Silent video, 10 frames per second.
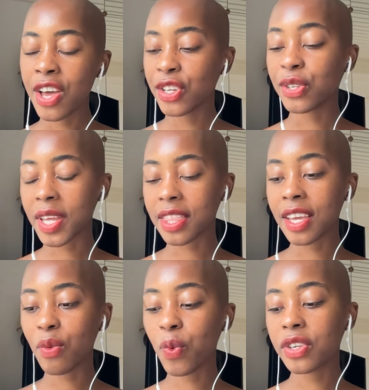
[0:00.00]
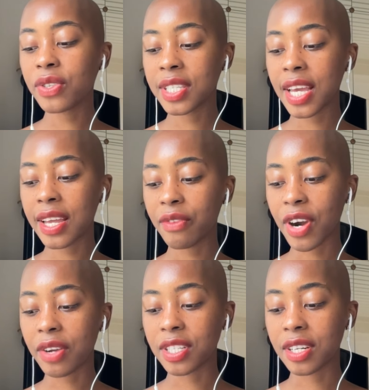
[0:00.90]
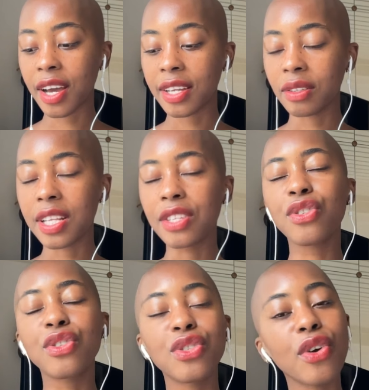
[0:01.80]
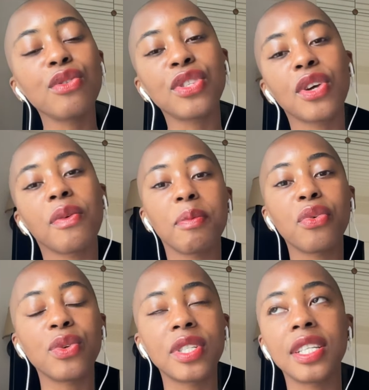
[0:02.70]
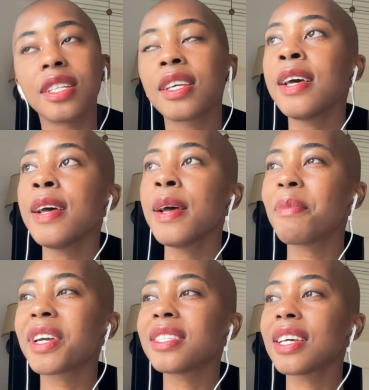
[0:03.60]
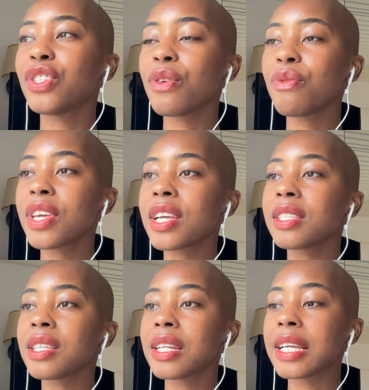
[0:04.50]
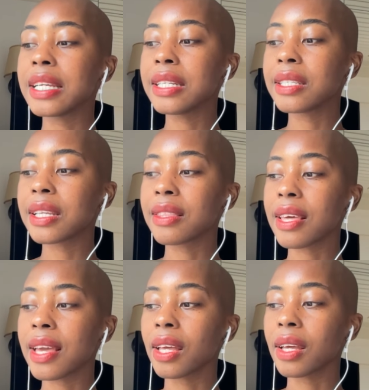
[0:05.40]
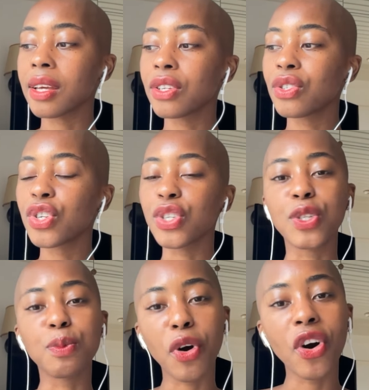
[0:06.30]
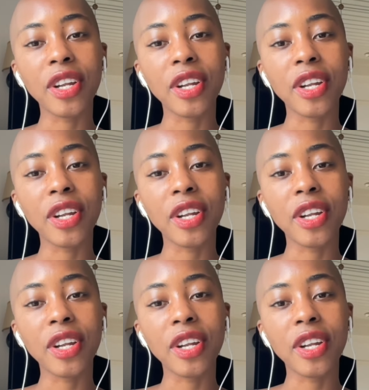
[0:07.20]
So I think what you say around denial is so, so important, because I don't think it's an easy thing to spot